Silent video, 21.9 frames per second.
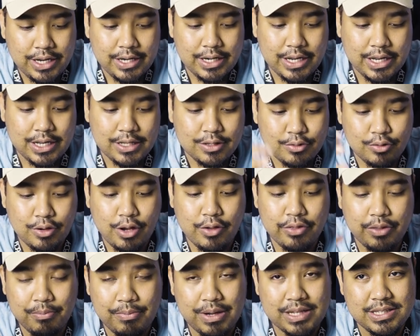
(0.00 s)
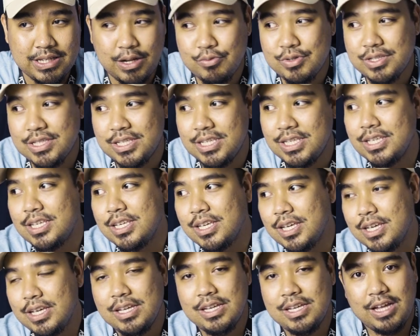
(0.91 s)
and then throughout the months I will see
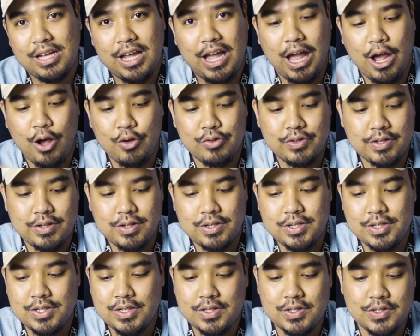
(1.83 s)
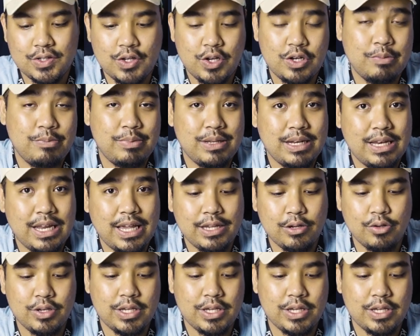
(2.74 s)
how the condition is going to be like.